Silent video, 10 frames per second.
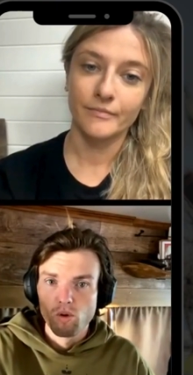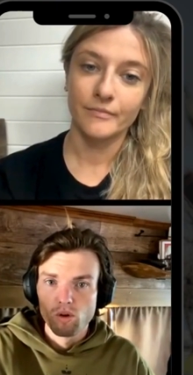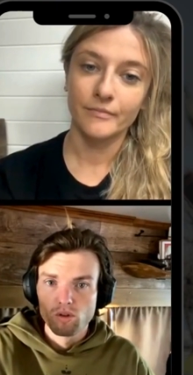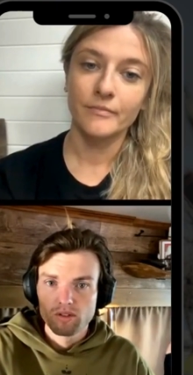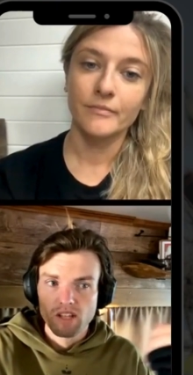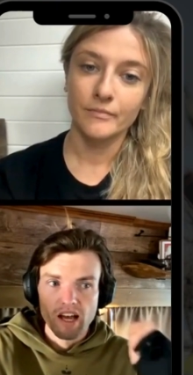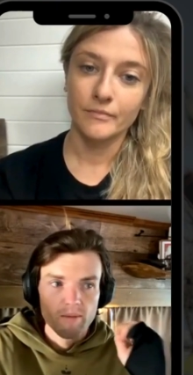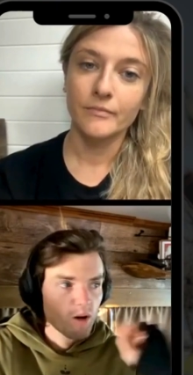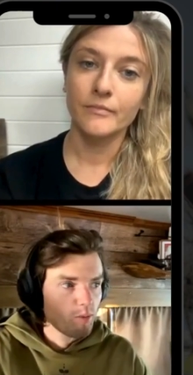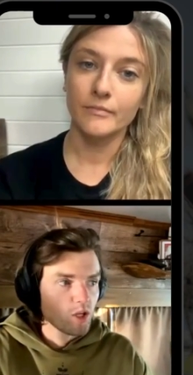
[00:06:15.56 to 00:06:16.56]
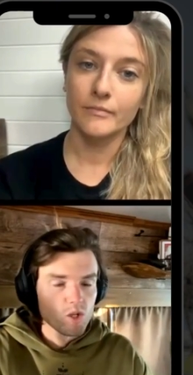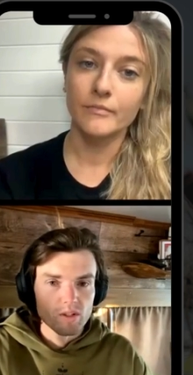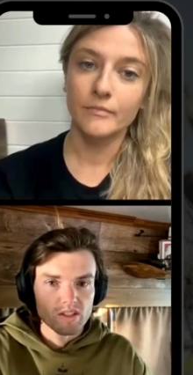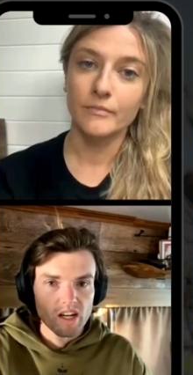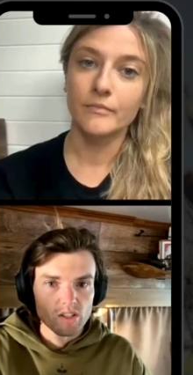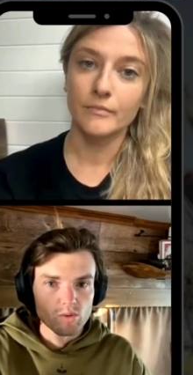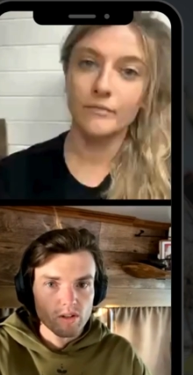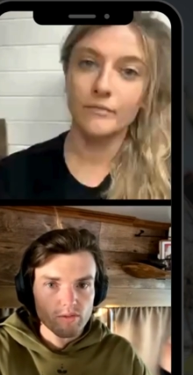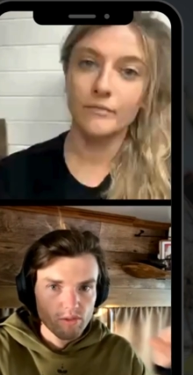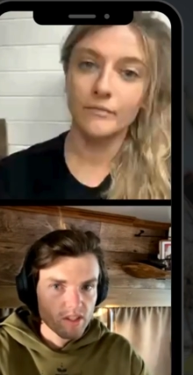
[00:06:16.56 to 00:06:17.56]
Speaker 1: of walls. Um, I'll put you in touch
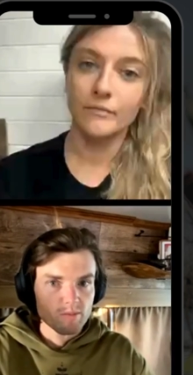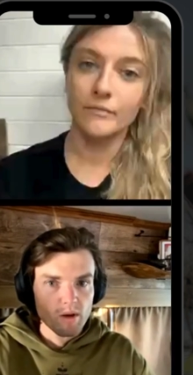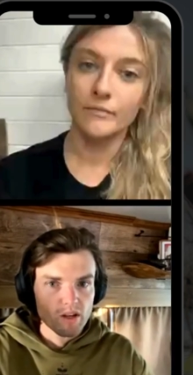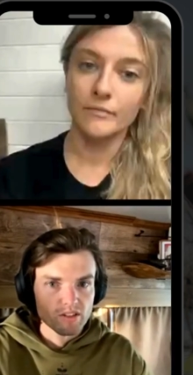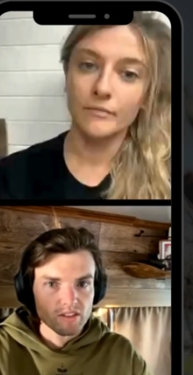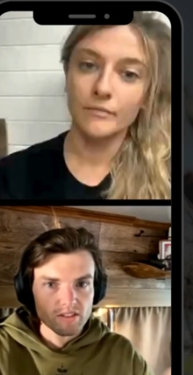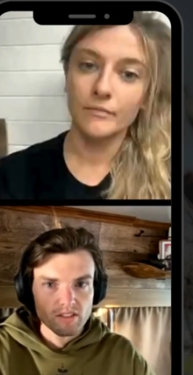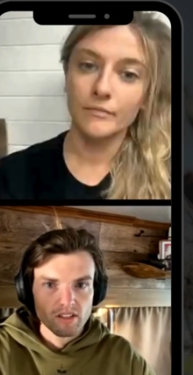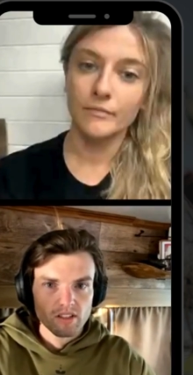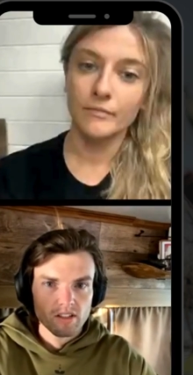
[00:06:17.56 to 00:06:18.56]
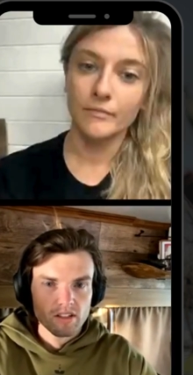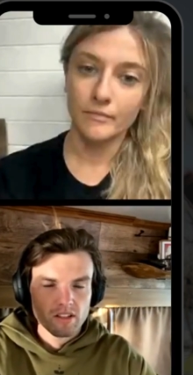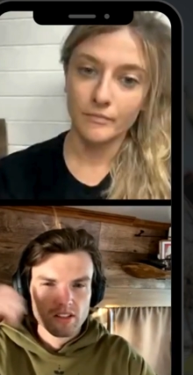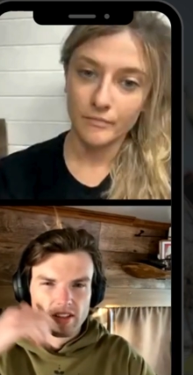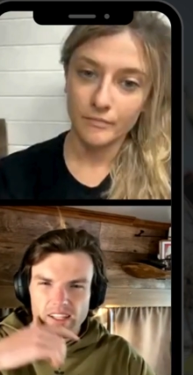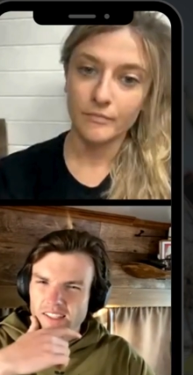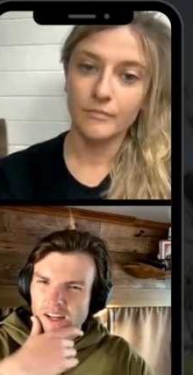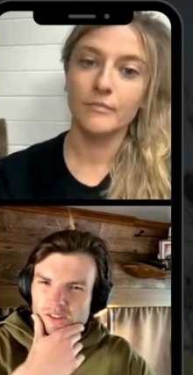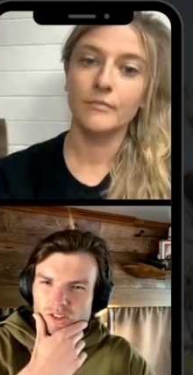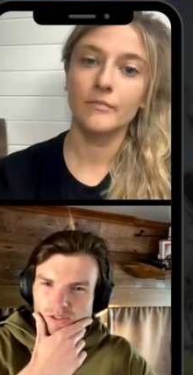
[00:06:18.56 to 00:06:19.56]
with this person." That's
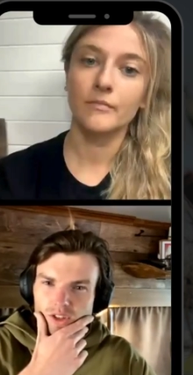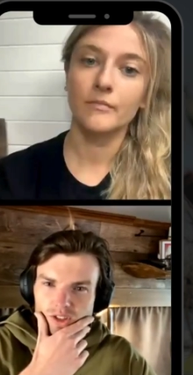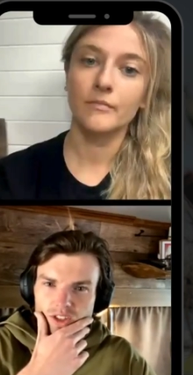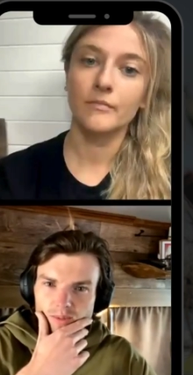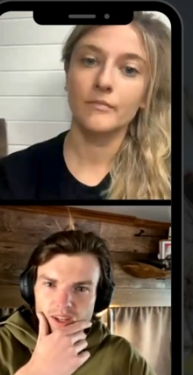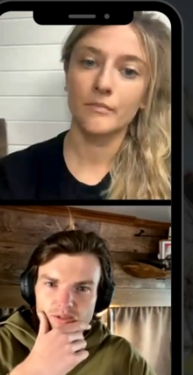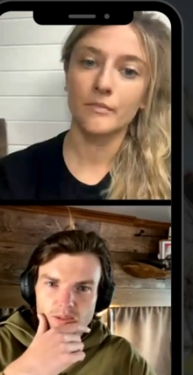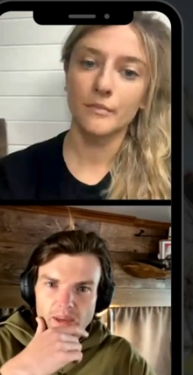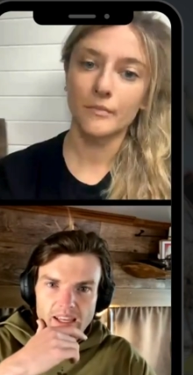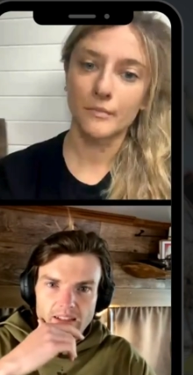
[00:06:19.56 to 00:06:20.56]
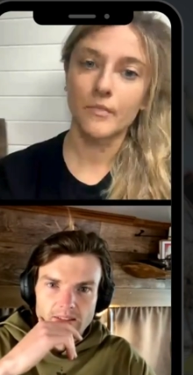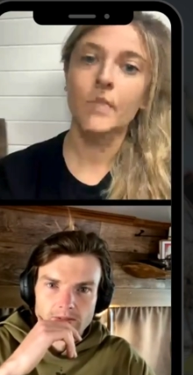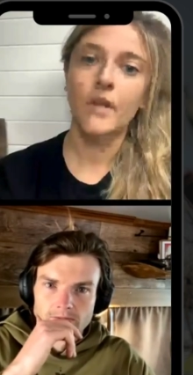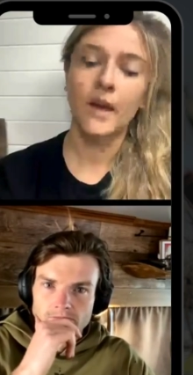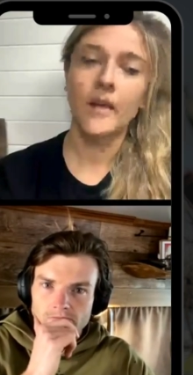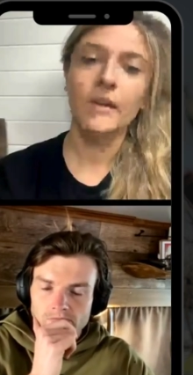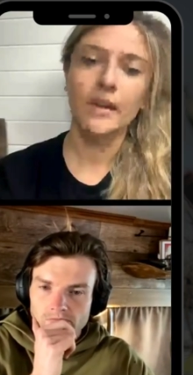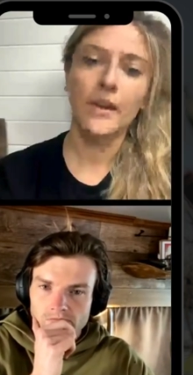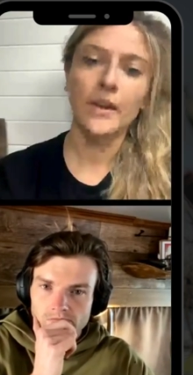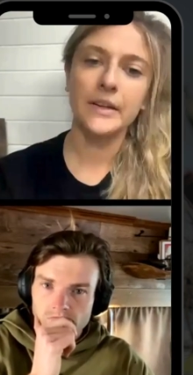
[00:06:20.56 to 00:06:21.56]
how it's usually been for me.
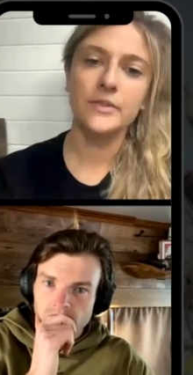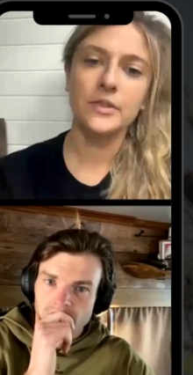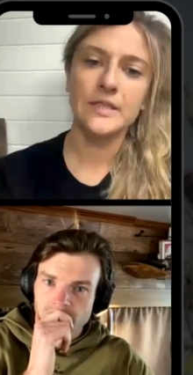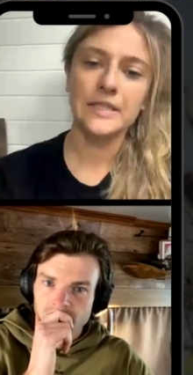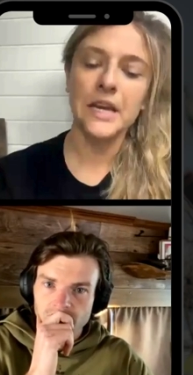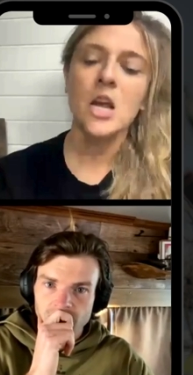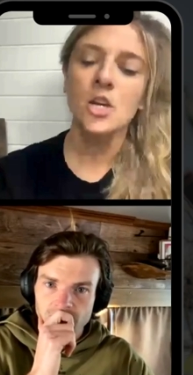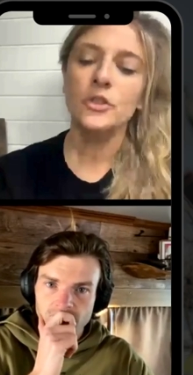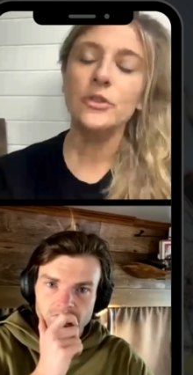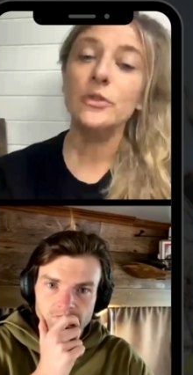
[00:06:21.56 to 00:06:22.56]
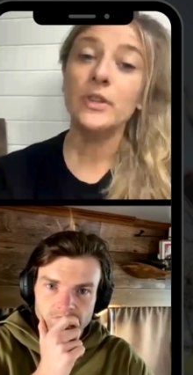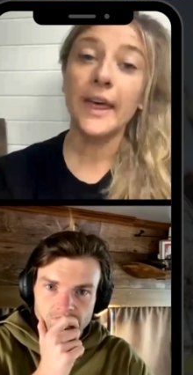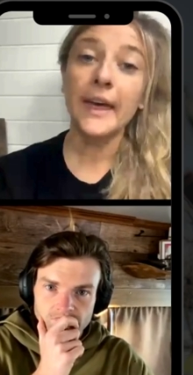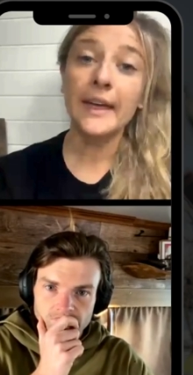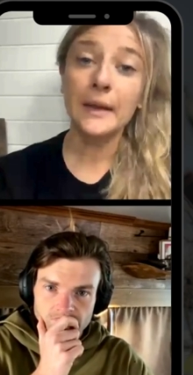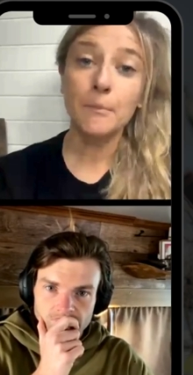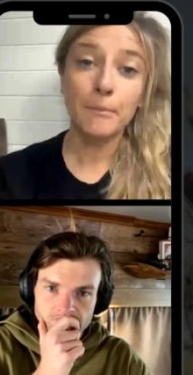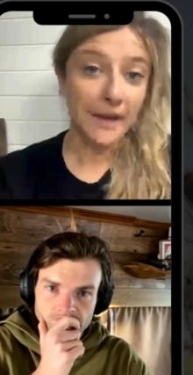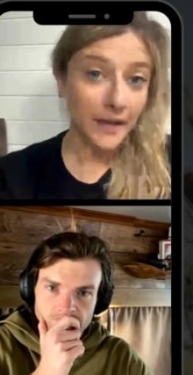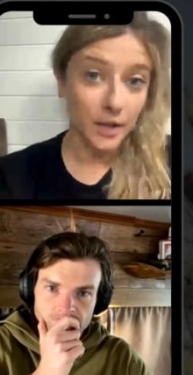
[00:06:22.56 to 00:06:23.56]
Speaker 2: Very interesting. Do they
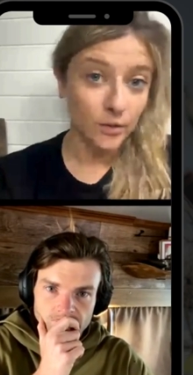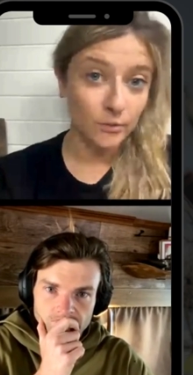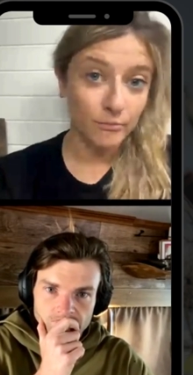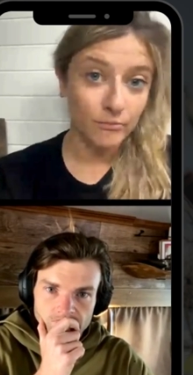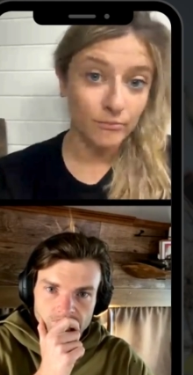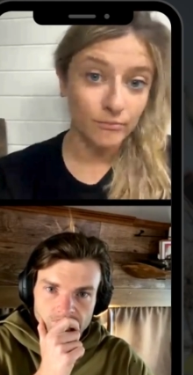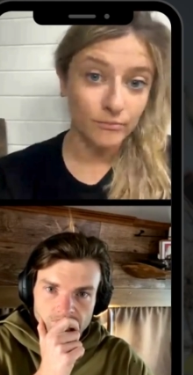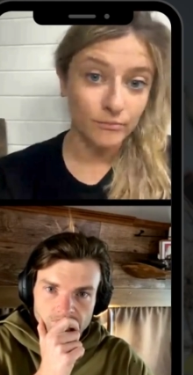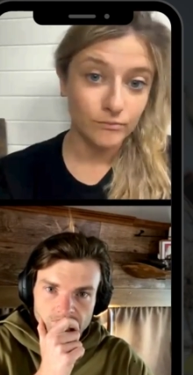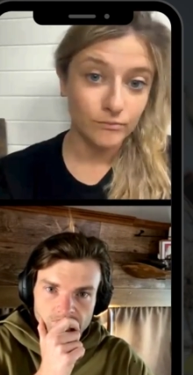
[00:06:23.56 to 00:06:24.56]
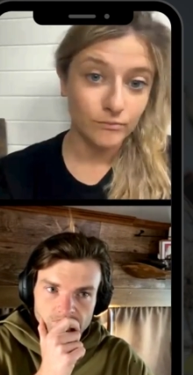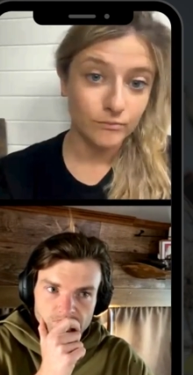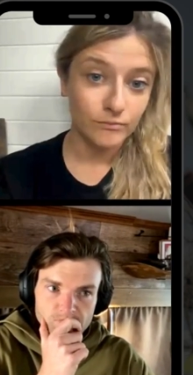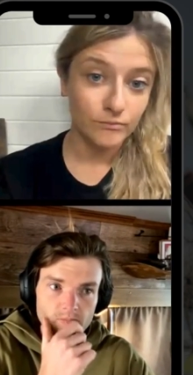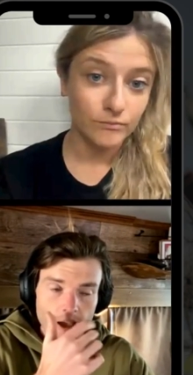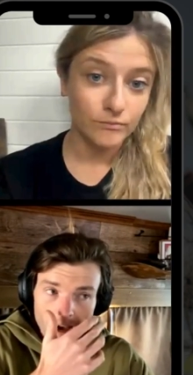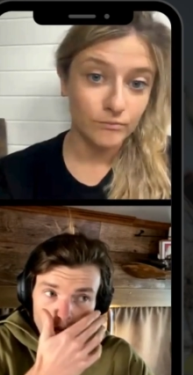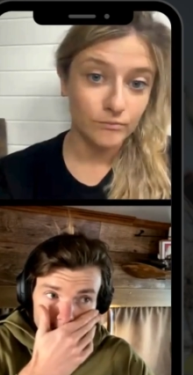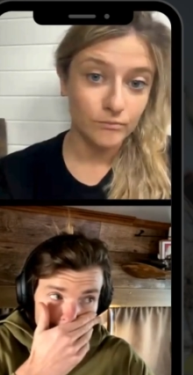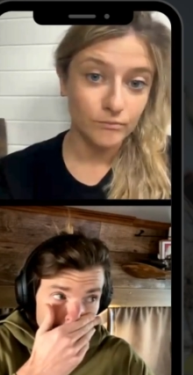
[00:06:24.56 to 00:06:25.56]
pay you?
Speaker 1: Um,
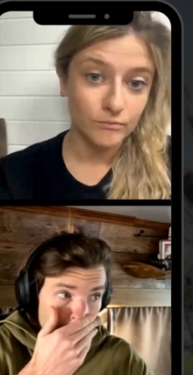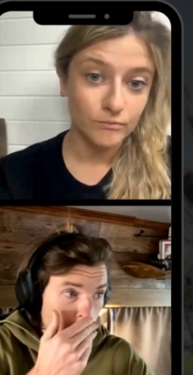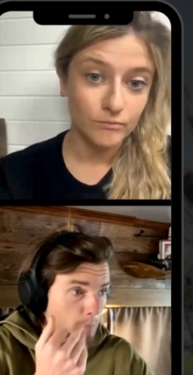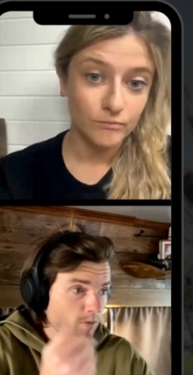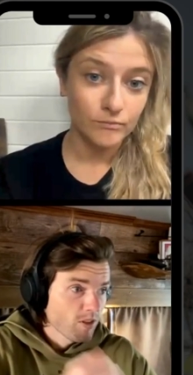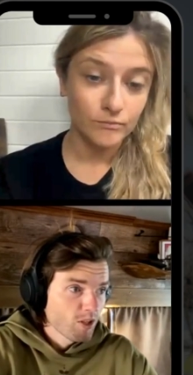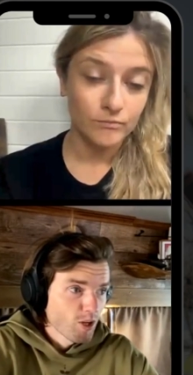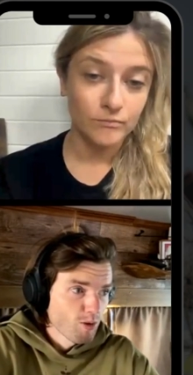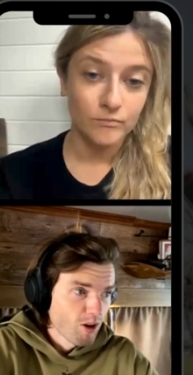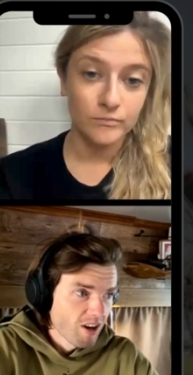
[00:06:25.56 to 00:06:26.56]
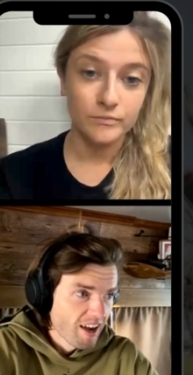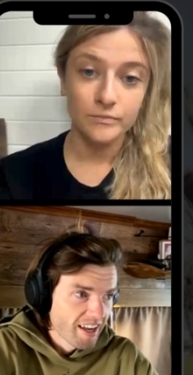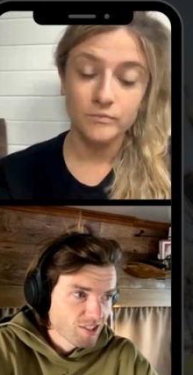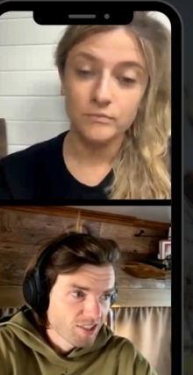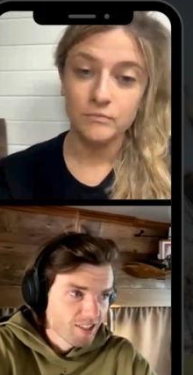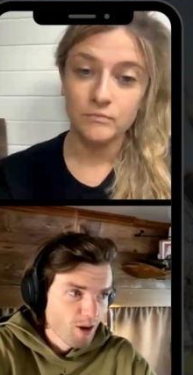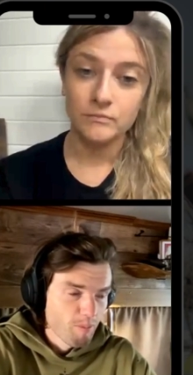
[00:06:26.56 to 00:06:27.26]
um you know what? I actually